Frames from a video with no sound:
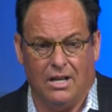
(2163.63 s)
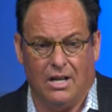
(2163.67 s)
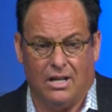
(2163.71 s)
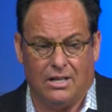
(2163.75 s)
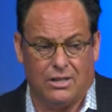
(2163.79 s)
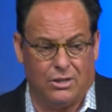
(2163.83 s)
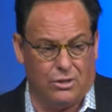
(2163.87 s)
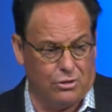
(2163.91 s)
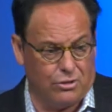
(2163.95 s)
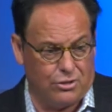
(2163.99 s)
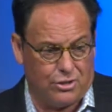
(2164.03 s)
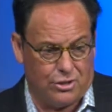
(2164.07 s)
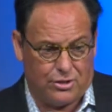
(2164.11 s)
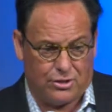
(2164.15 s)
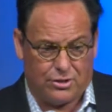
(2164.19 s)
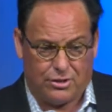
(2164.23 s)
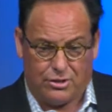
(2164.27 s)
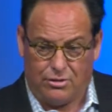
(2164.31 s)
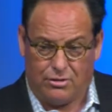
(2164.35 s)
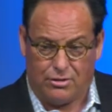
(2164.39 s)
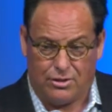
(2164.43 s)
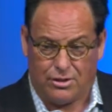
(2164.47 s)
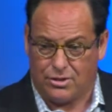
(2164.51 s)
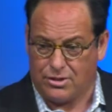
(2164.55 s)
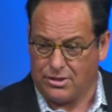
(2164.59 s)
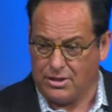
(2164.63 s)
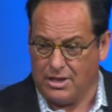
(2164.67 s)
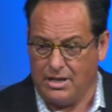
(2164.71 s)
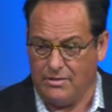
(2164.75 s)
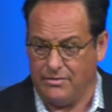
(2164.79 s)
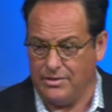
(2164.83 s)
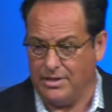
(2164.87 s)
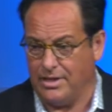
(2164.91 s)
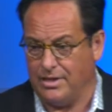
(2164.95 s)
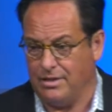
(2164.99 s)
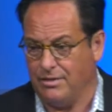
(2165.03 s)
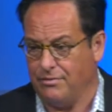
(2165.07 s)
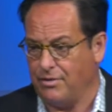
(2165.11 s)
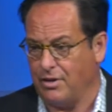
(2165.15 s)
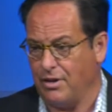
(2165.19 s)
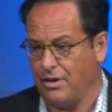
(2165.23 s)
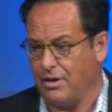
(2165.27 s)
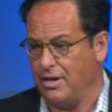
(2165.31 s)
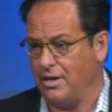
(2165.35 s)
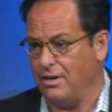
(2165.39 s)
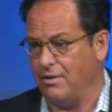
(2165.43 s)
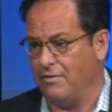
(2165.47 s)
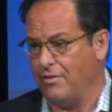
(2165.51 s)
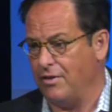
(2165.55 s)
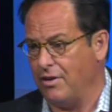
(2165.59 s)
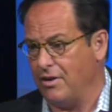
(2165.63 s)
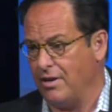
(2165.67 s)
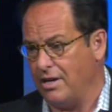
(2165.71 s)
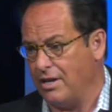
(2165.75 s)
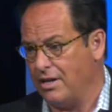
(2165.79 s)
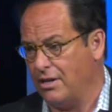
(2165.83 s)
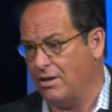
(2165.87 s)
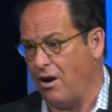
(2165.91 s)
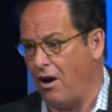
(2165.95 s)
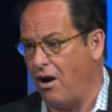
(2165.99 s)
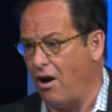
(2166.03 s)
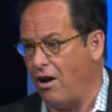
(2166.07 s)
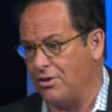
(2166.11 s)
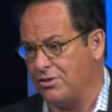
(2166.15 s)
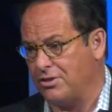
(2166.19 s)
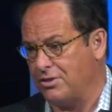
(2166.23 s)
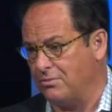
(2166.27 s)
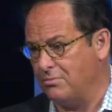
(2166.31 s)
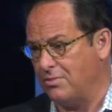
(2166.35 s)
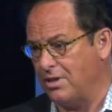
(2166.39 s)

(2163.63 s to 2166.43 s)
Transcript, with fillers: You're just, you're just living in a very, very awesome